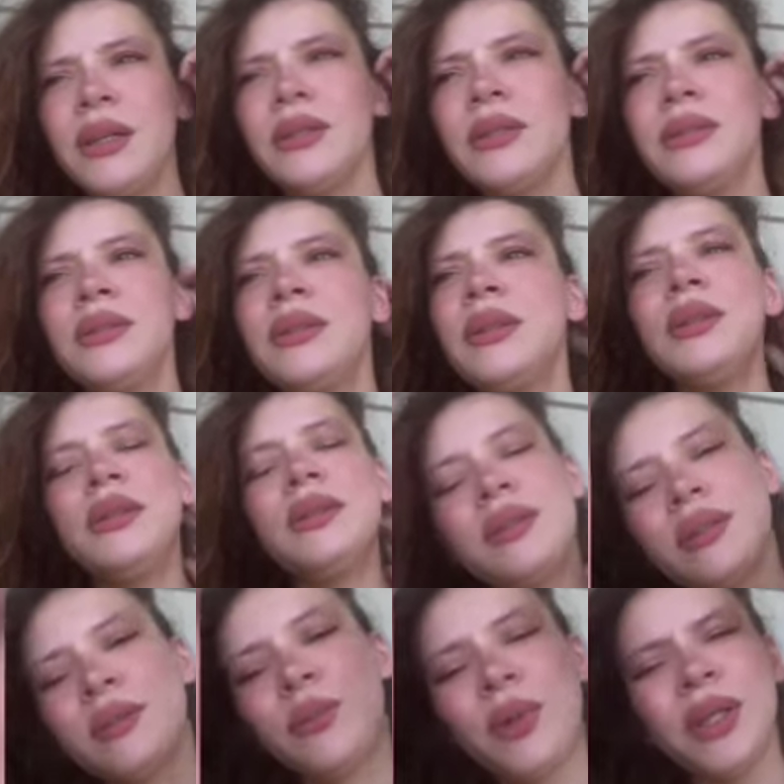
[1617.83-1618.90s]
What is you?
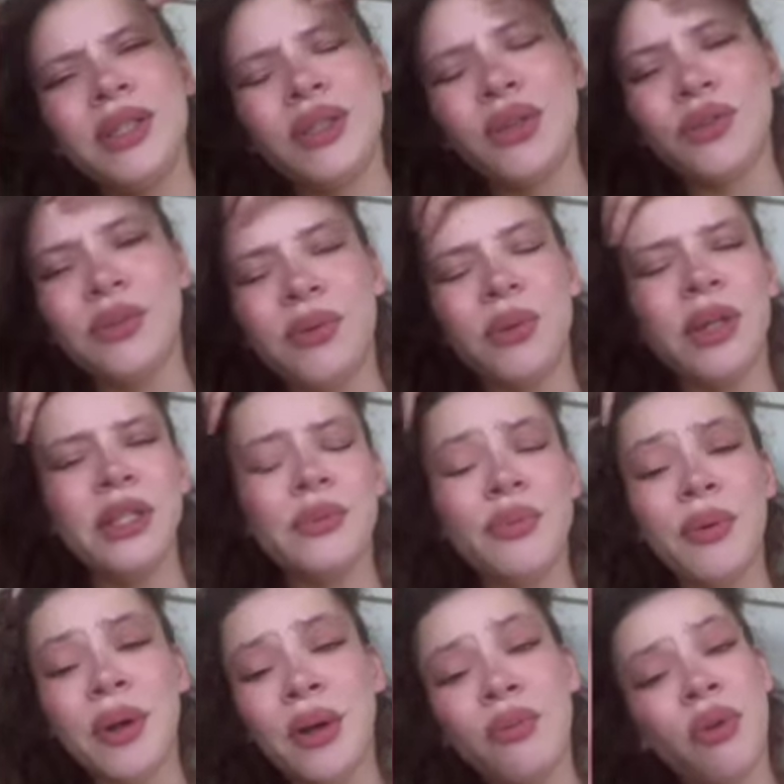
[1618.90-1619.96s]
What is wrong with y'all?
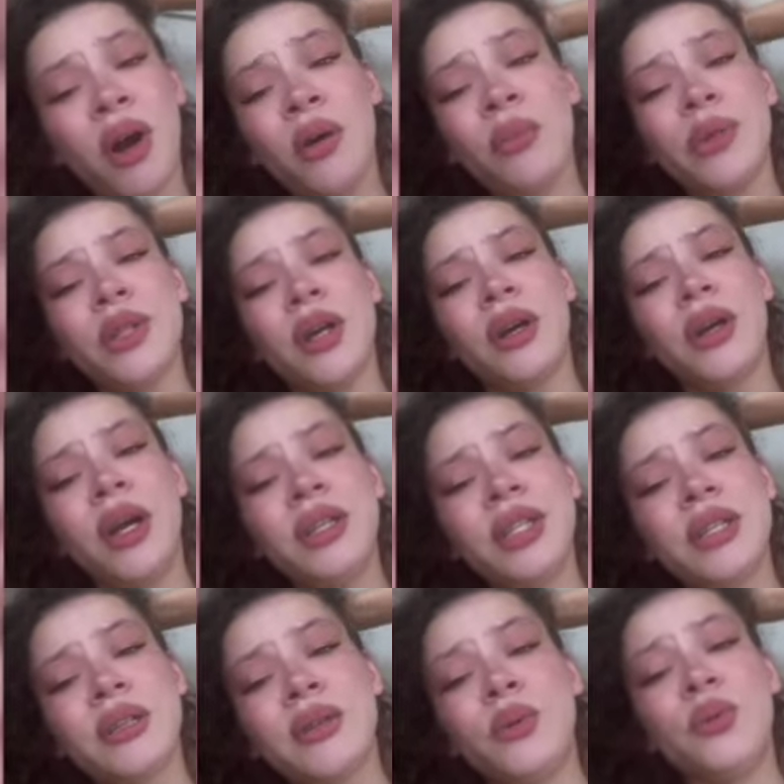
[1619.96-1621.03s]
Y'all just weird.